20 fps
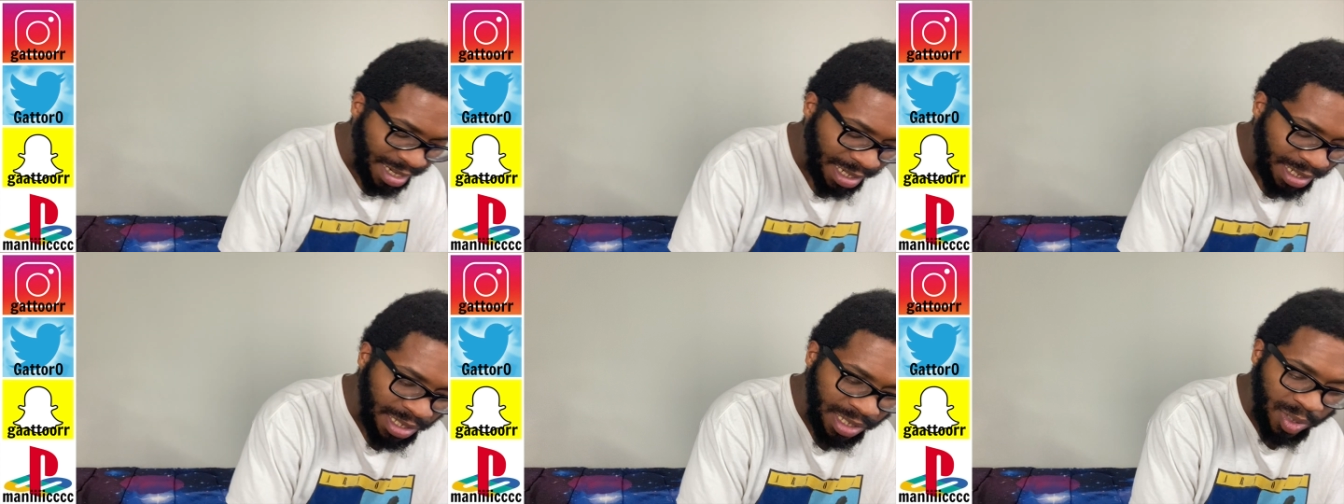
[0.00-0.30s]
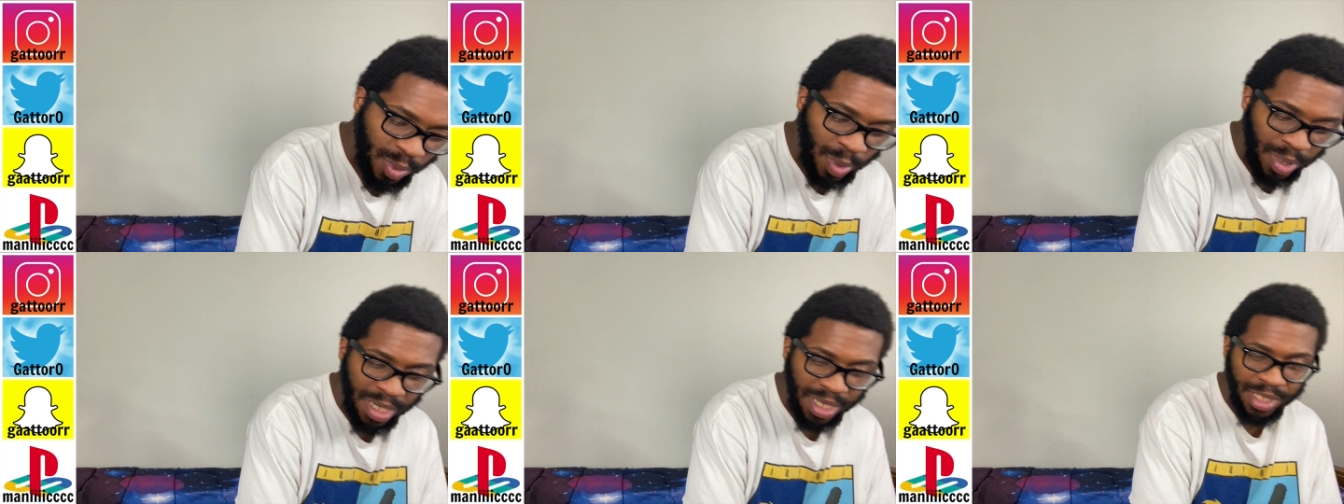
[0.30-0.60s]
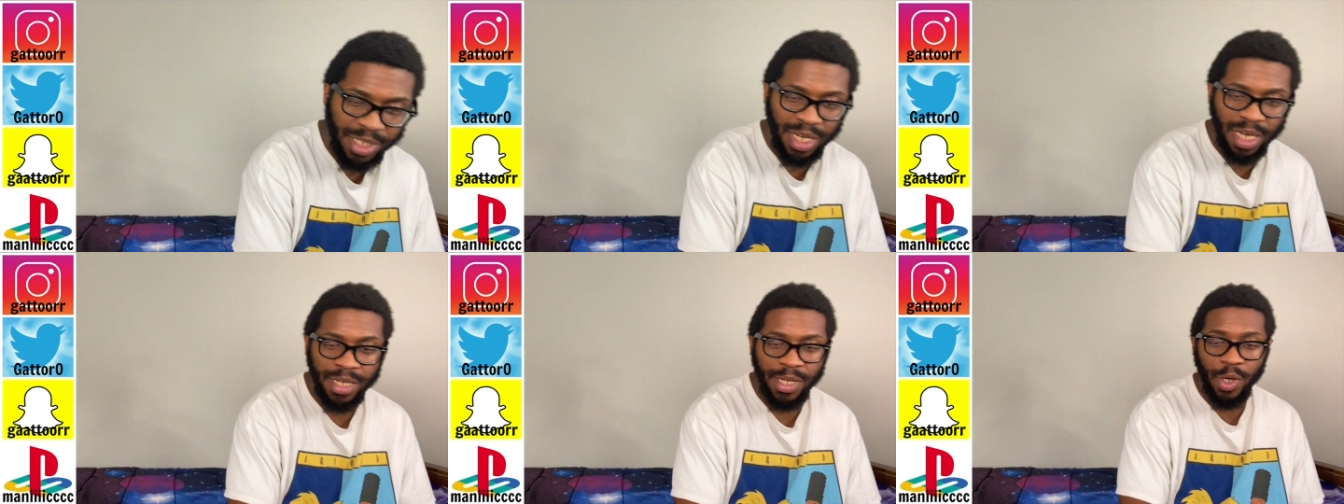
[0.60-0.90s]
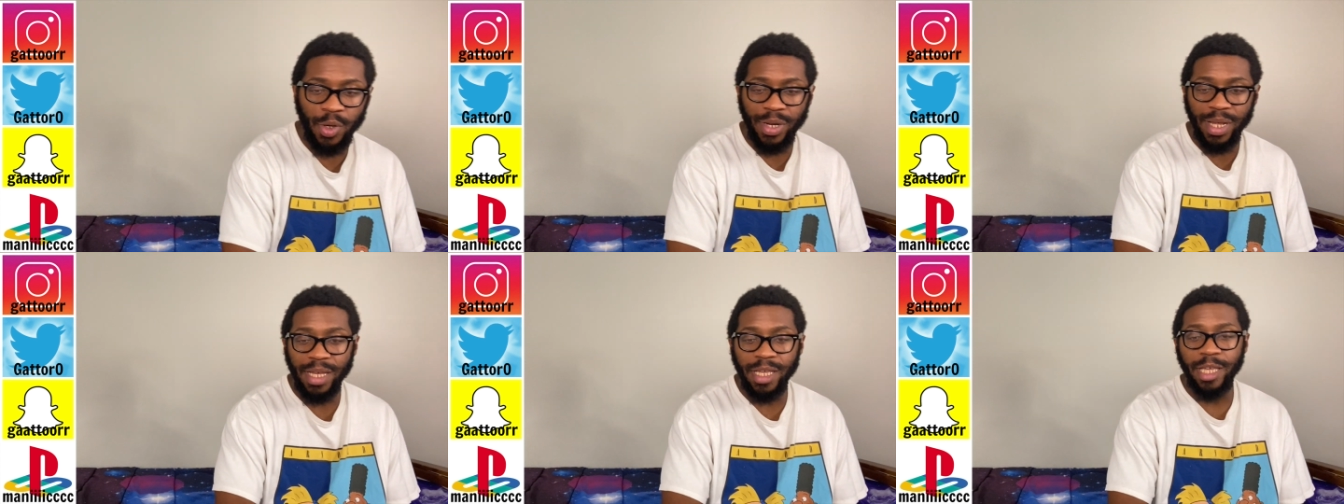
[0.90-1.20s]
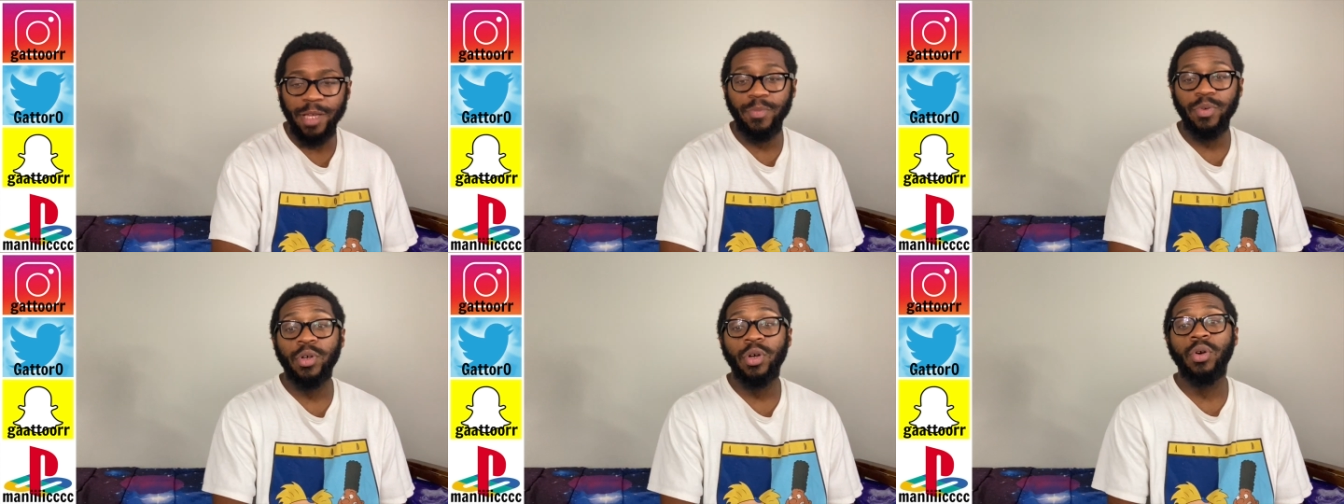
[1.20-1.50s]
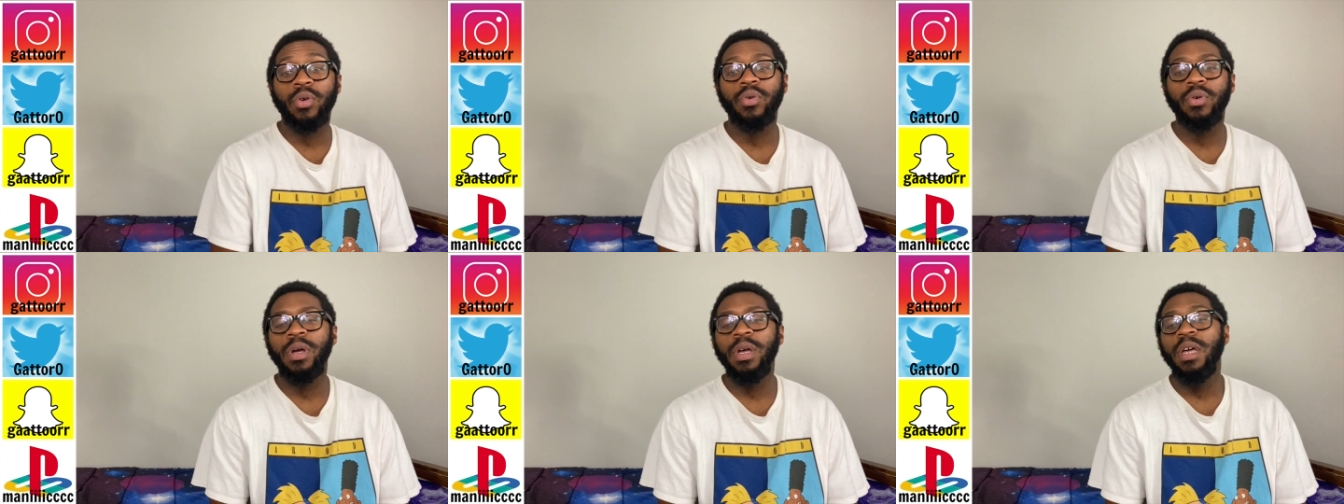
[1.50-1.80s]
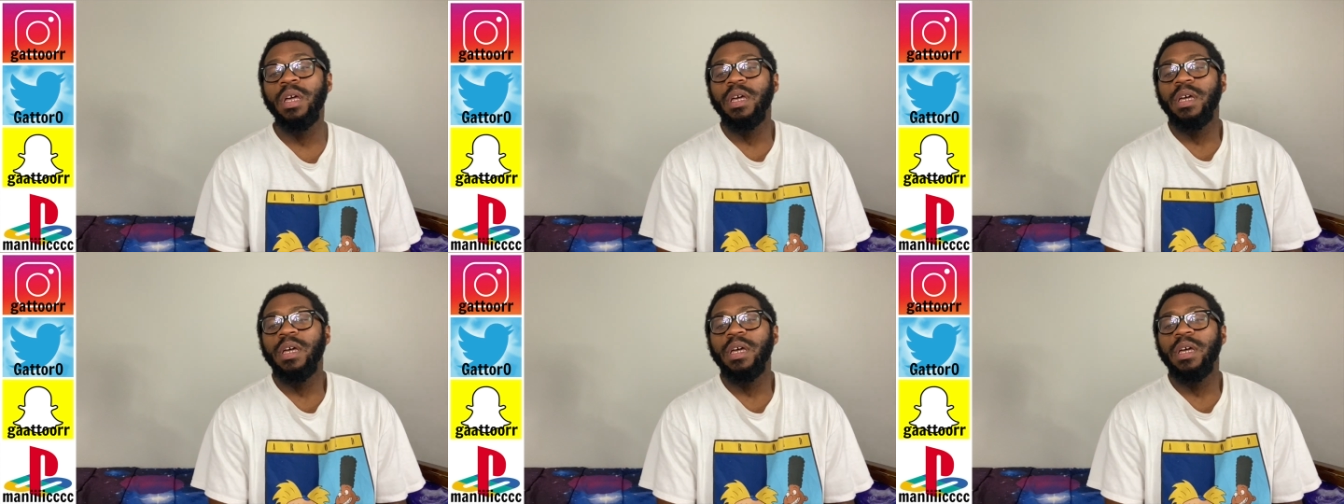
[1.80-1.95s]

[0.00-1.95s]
I just want to let y'all know that. Keep it cool.